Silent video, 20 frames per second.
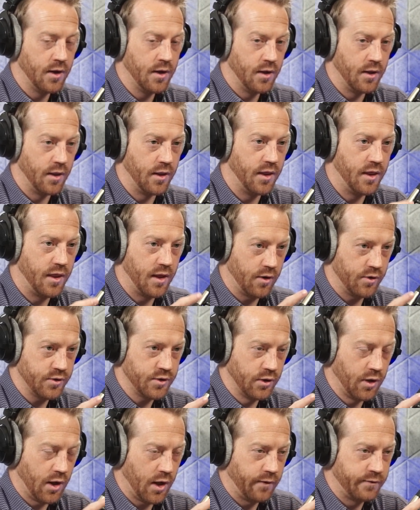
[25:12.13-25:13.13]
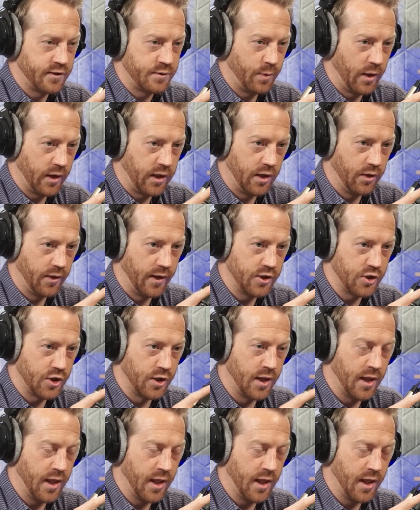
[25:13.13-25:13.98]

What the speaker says: There's a lot of speculation